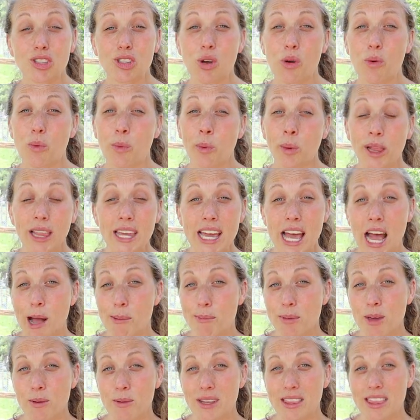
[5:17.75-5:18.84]
So really
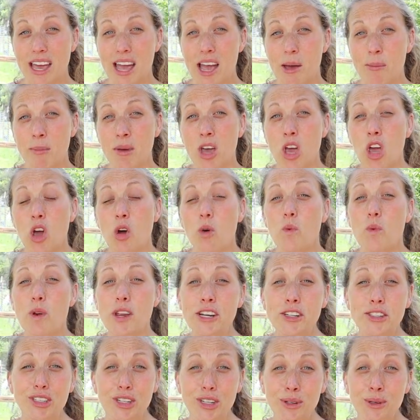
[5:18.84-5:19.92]
happy with them. We
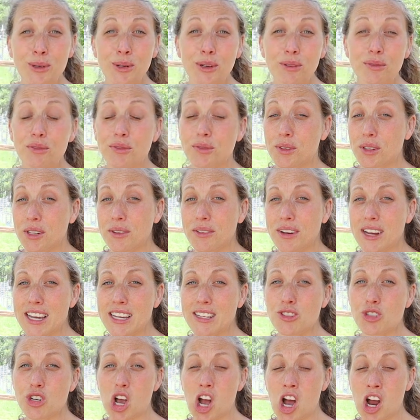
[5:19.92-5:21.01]
do free
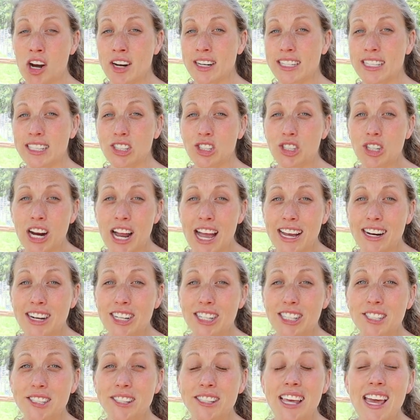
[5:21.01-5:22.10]
range our Easter
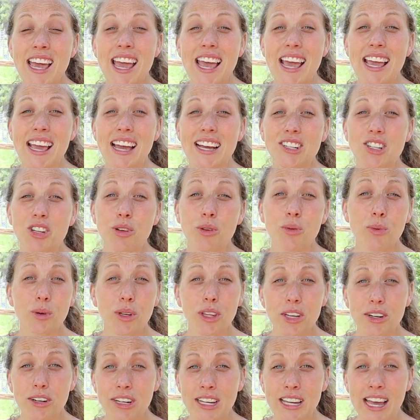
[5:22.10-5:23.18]
eggers and they're
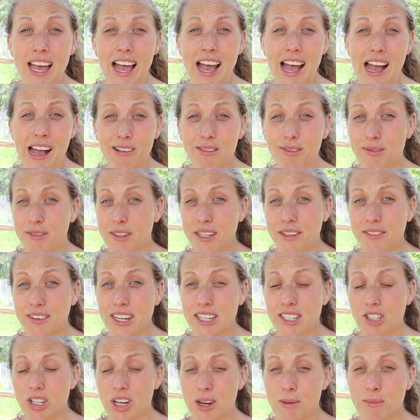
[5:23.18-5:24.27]
really great at free
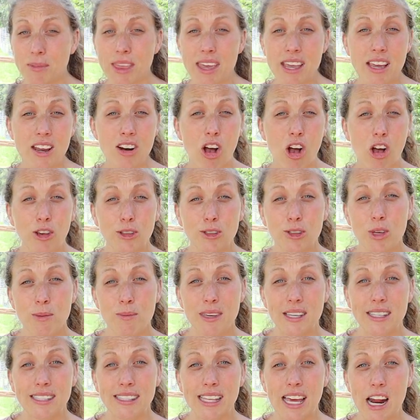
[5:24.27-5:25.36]
ranging, but they can also
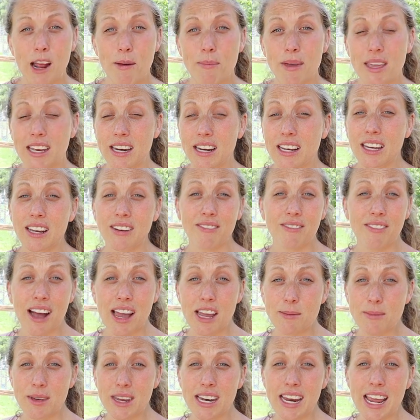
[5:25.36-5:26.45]
be set up in a
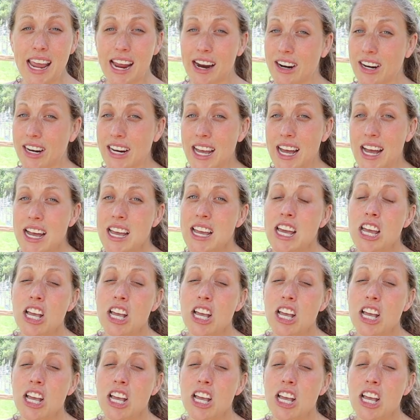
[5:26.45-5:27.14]
confinement area.